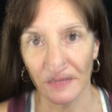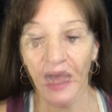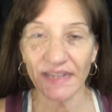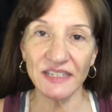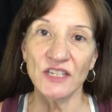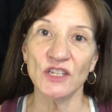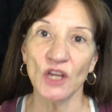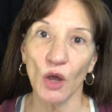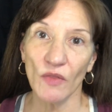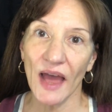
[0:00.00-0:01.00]
I didn't
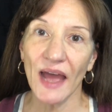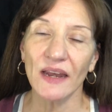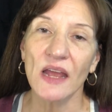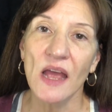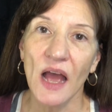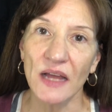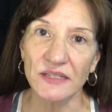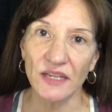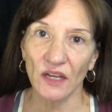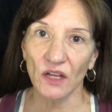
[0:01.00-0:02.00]
know that
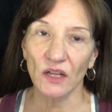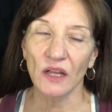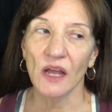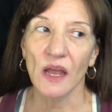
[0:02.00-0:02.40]
until